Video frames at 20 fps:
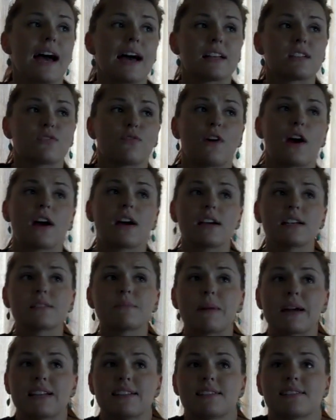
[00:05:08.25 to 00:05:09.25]
As far
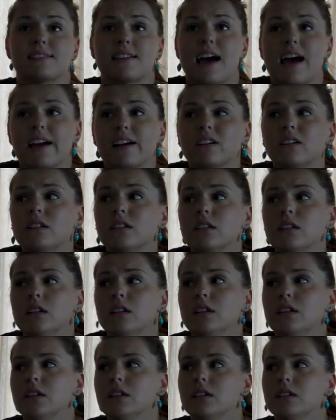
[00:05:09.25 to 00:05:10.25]
as my style,
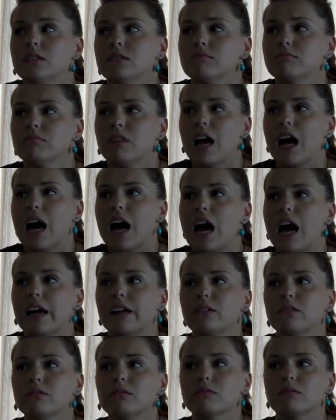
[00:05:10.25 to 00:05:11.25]
I
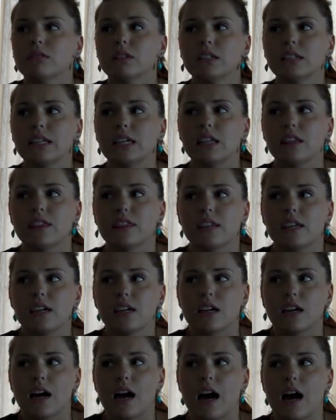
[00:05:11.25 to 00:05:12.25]
don't really
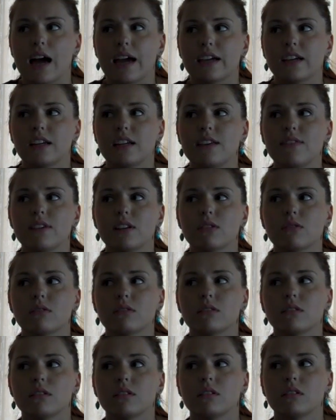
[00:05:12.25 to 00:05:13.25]
think I could even
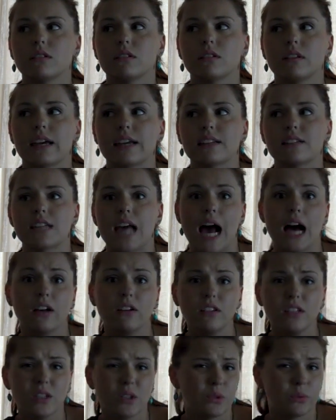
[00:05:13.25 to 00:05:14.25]
like
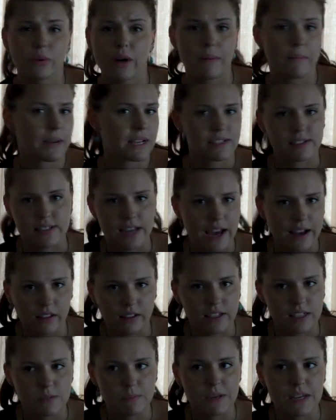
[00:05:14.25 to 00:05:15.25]
tell you what my
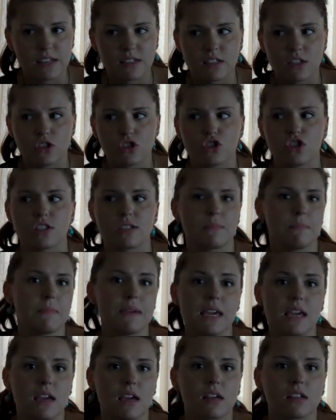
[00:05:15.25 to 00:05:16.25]
style is because it's just
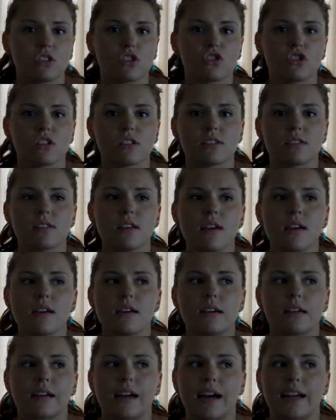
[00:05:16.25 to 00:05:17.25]
me. It's just
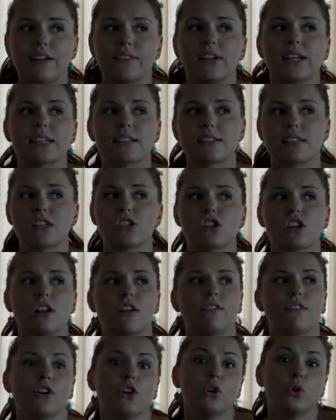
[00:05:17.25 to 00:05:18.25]
kind of an extension
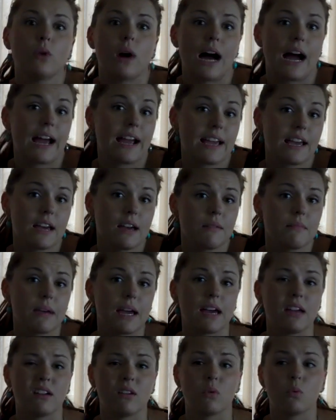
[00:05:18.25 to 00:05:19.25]
of who I am
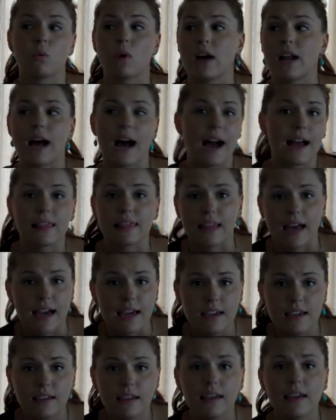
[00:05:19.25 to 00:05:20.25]
and what I
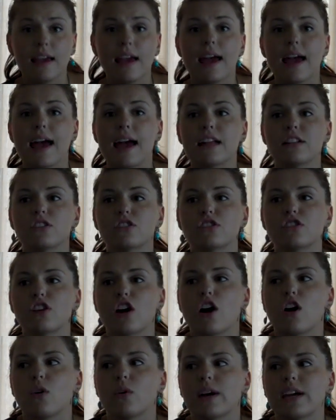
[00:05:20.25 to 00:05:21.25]
like. And
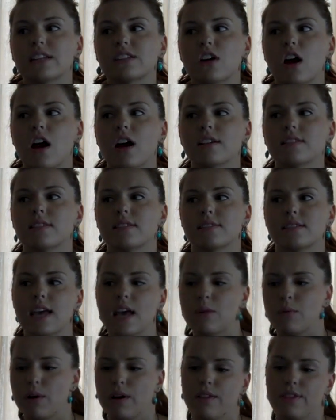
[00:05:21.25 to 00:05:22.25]
so it's hard to
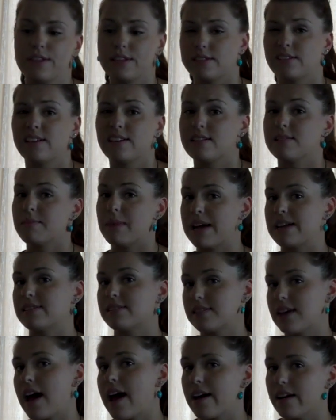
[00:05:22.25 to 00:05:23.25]
say, well, this is my
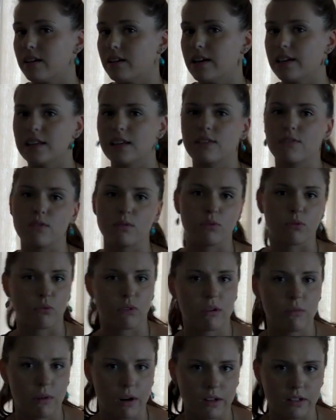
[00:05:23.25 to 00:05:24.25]
style and give you
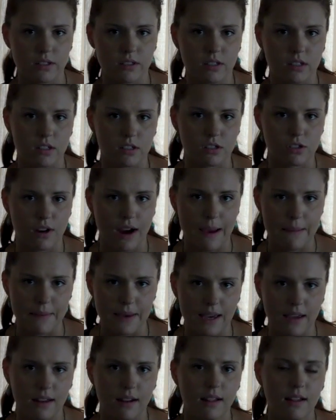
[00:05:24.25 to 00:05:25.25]
3 words to describe
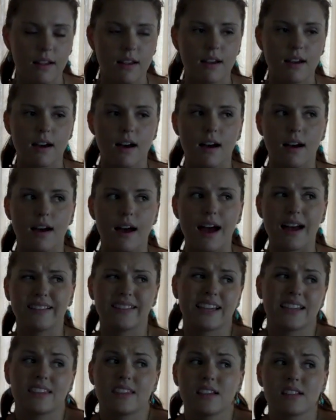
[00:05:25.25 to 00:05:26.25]
it. I
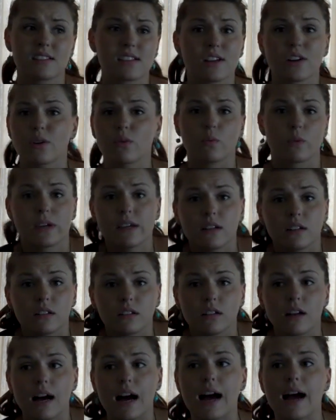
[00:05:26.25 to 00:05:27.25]
like things that are
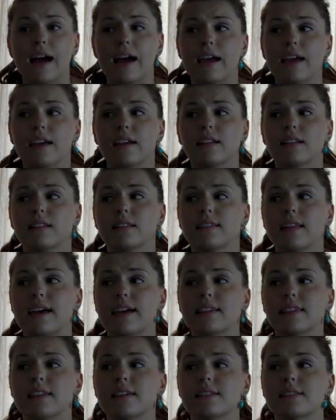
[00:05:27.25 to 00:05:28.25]
real. I
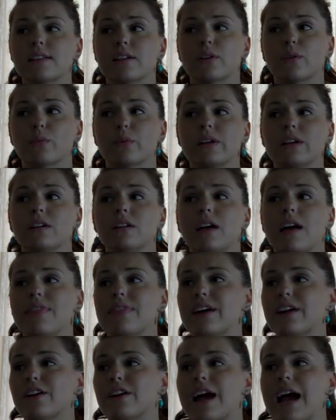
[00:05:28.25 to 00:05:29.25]
like things that are real
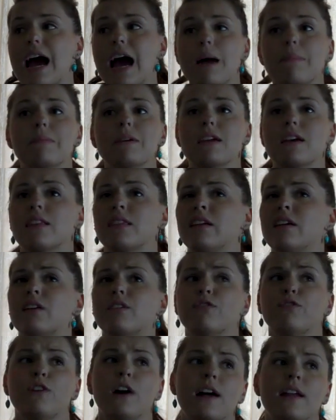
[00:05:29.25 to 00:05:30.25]
and that are happy and that
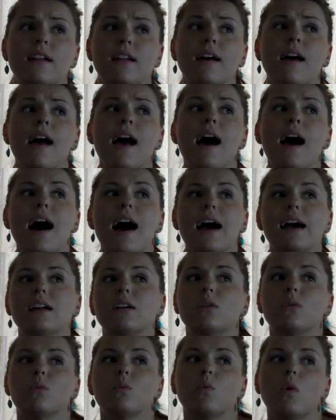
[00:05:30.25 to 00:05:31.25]
are fun. I
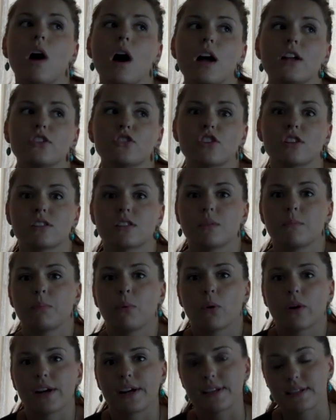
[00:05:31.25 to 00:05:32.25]
don't want just a
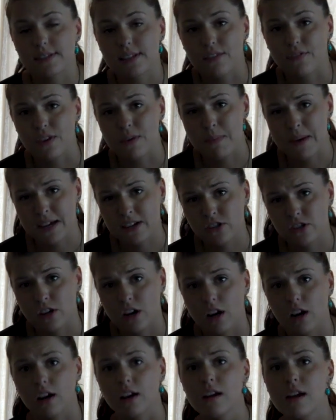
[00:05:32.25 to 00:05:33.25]
boring, stuffy
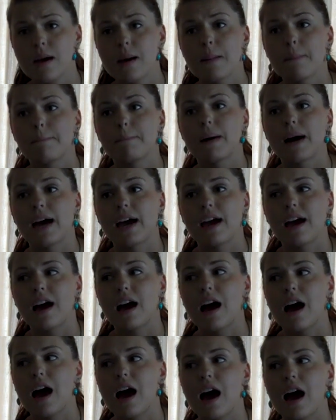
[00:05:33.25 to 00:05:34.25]
picture, but
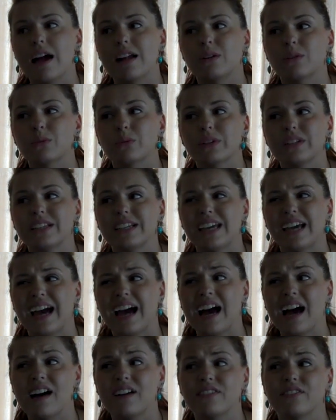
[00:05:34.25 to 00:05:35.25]
I don't really
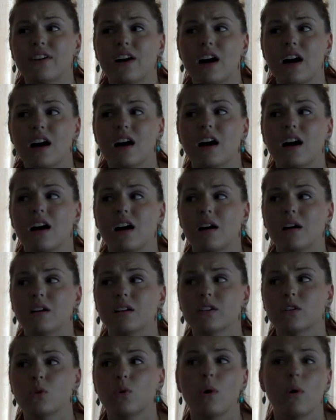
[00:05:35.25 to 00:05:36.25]
have a
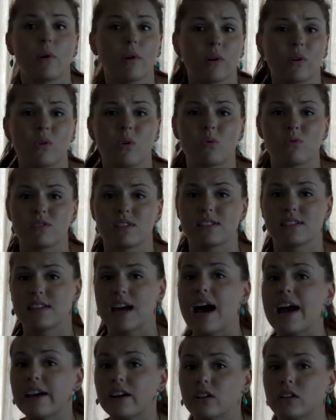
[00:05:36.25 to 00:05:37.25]
quote-unquote
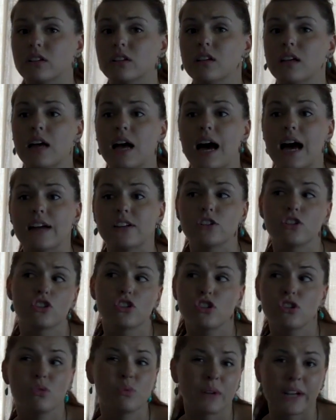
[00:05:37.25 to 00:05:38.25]
style. I just
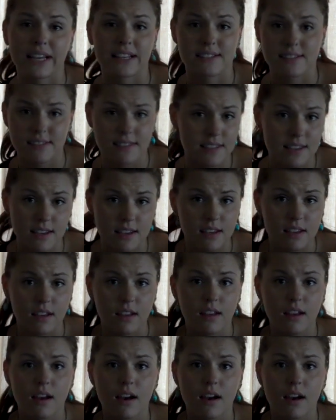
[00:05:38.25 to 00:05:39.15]
shoot what I see.